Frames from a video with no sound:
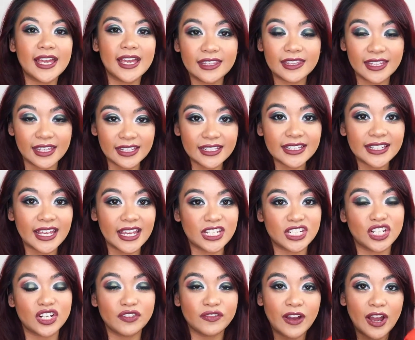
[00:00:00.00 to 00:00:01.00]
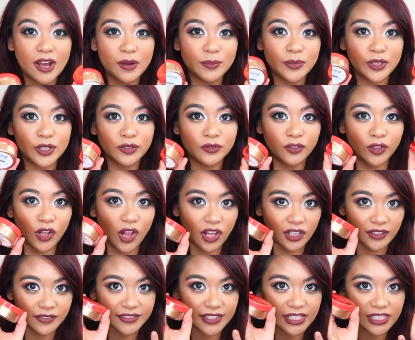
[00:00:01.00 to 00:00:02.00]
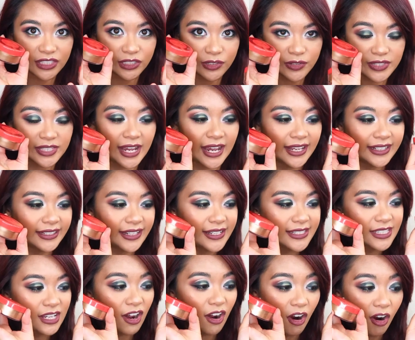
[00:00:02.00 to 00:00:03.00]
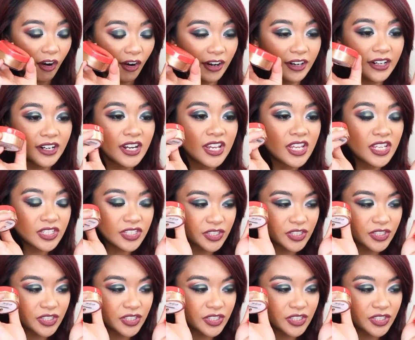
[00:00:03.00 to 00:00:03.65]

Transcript: the indication of how beautiful all of these loose highlights are.